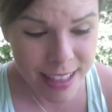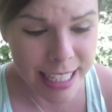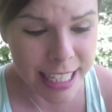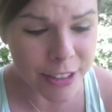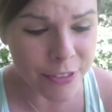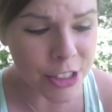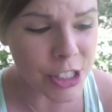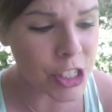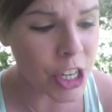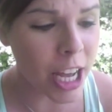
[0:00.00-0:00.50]

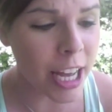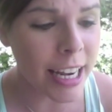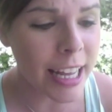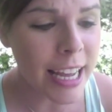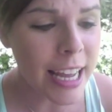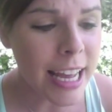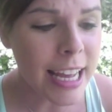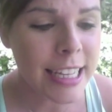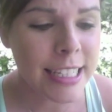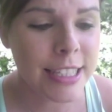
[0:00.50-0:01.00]
Give it a shot.
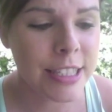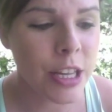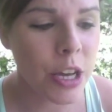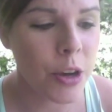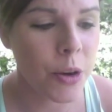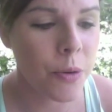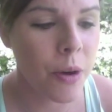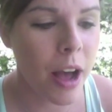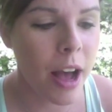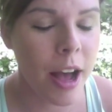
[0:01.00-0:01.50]

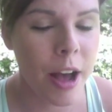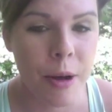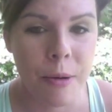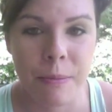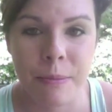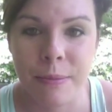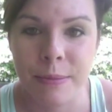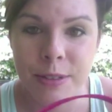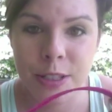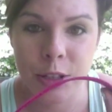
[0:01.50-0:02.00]
So,
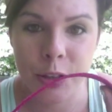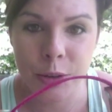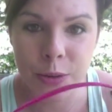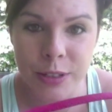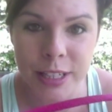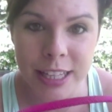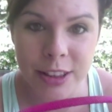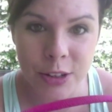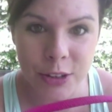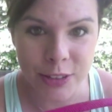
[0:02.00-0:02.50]
so you'll
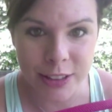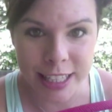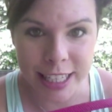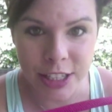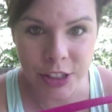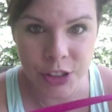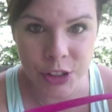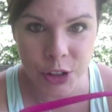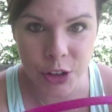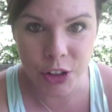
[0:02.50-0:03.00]
need their
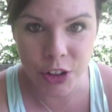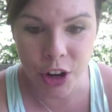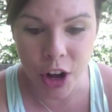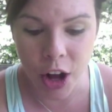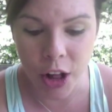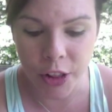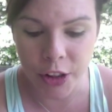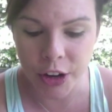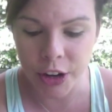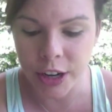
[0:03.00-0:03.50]
leash or
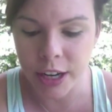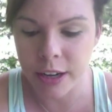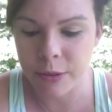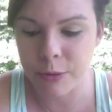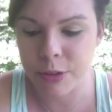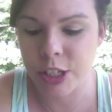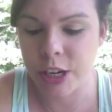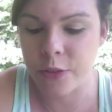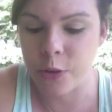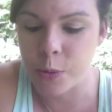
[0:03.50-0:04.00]
collar,
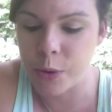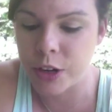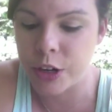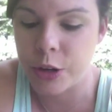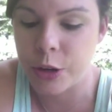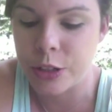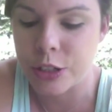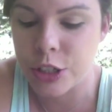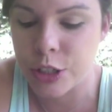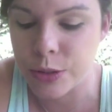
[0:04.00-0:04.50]
whichever one
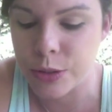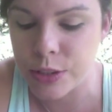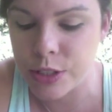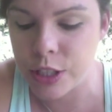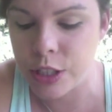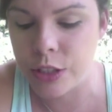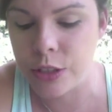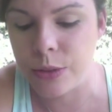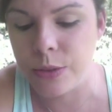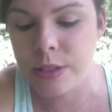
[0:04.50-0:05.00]
you choose to
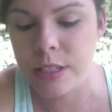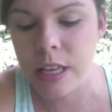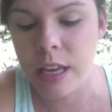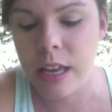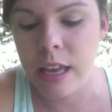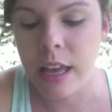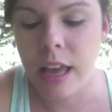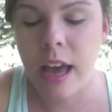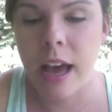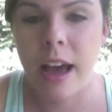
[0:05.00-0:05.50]
use,
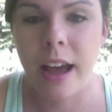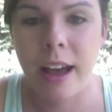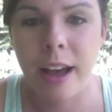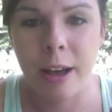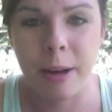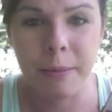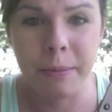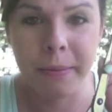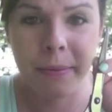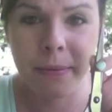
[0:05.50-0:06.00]

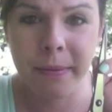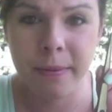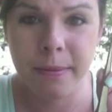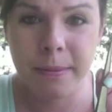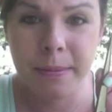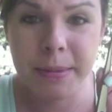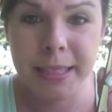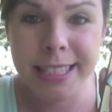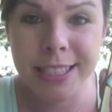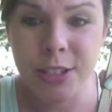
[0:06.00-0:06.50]

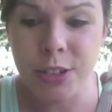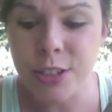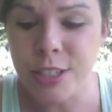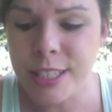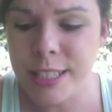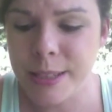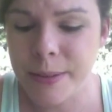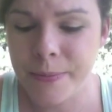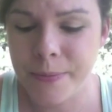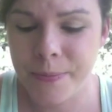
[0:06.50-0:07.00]

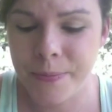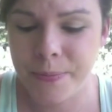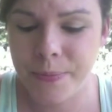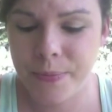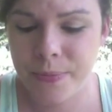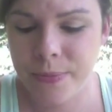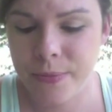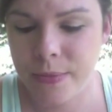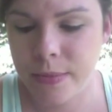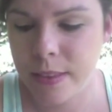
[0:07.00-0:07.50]
scissors,
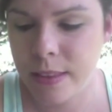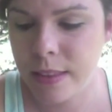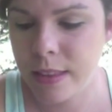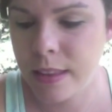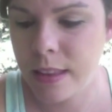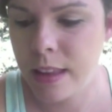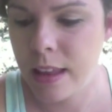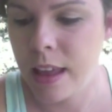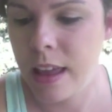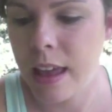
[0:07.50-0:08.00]

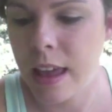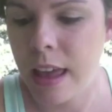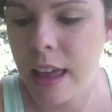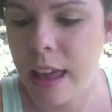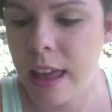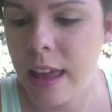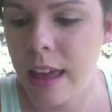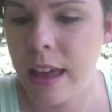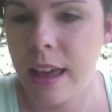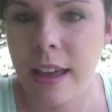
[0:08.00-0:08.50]

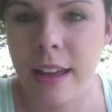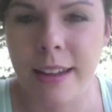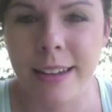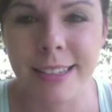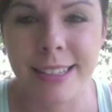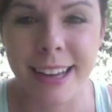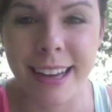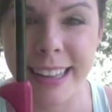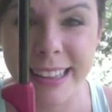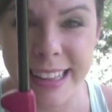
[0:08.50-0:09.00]

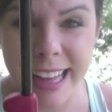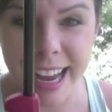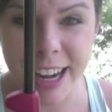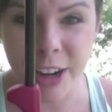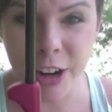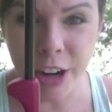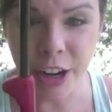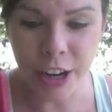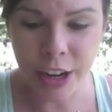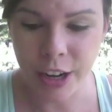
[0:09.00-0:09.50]
and a
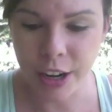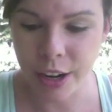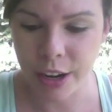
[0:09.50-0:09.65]
lighter,